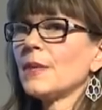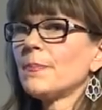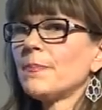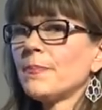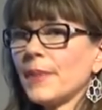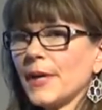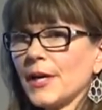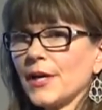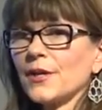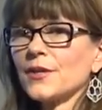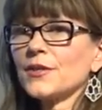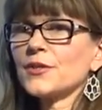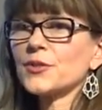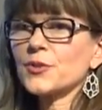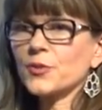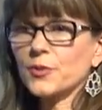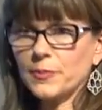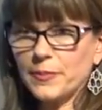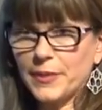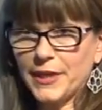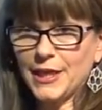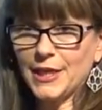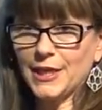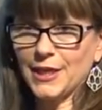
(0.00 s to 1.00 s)
bears
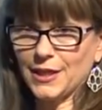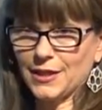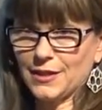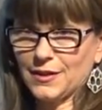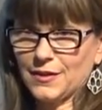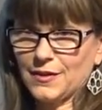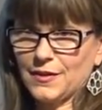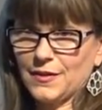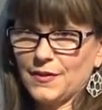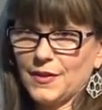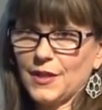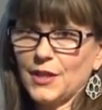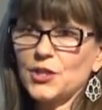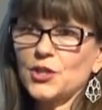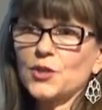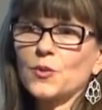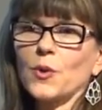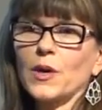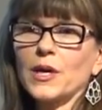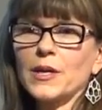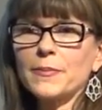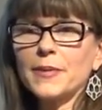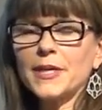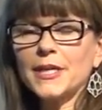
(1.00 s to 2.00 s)
repeating that you
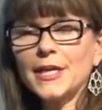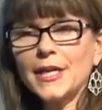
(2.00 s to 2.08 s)
want to be